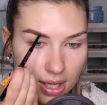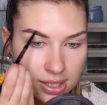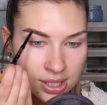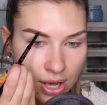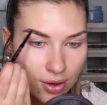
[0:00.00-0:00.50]

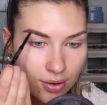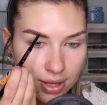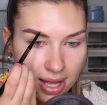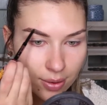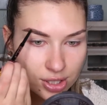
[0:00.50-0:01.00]
so
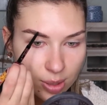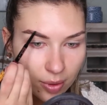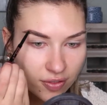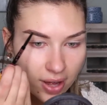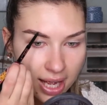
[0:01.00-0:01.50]
that was
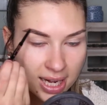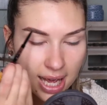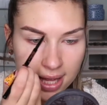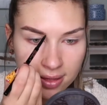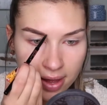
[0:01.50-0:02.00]
super fun.
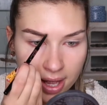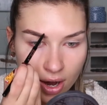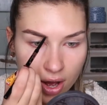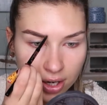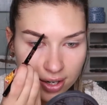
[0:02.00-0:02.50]
And then
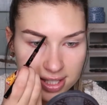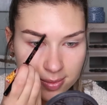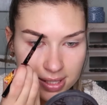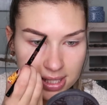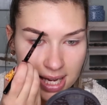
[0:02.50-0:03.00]
on
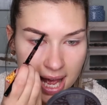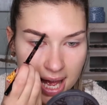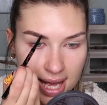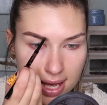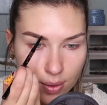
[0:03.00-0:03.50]
Christmas
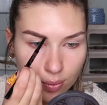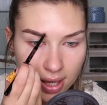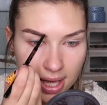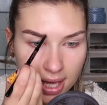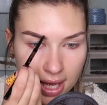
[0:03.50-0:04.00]
Day
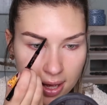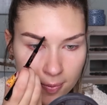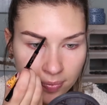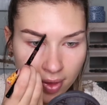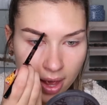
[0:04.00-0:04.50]
we
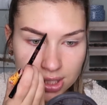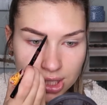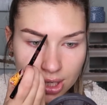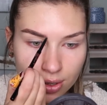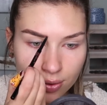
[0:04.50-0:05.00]
went
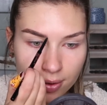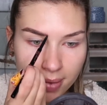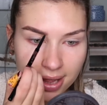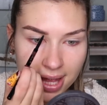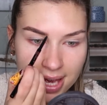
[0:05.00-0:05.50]
to
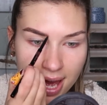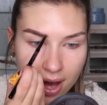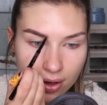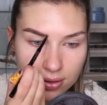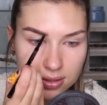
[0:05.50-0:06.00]
my lake
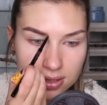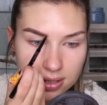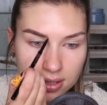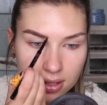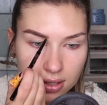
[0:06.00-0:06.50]
house
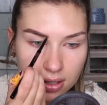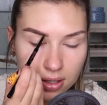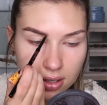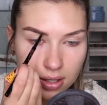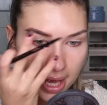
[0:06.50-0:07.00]

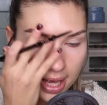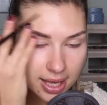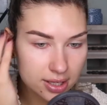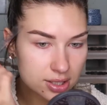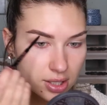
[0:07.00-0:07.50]

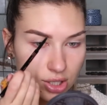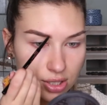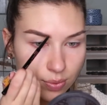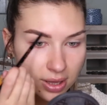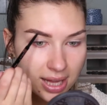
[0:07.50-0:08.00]
and
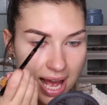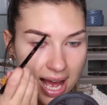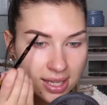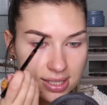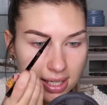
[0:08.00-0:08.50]
just
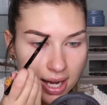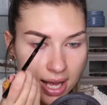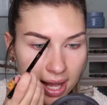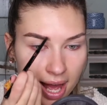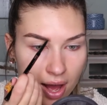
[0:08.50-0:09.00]
relaxed and
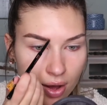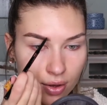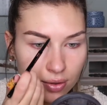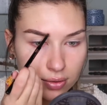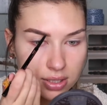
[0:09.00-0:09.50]
hung
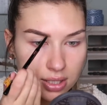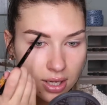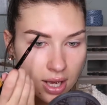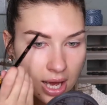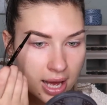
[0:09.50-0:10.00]
out.
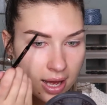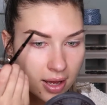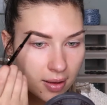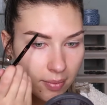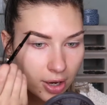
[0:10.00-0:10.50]

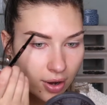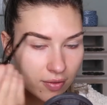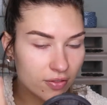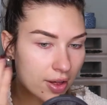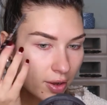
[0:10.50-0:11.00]
My
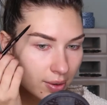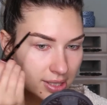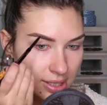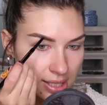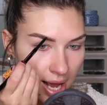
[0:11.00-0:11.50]
grandfather was
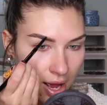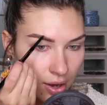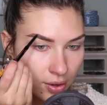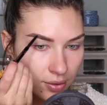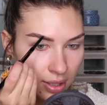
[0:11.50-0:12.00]
in
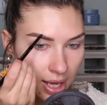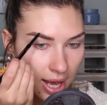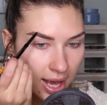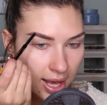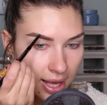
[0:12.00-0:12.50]
town
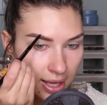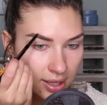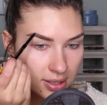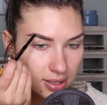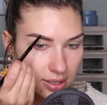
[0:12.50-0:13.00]

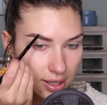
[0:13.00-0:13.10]
and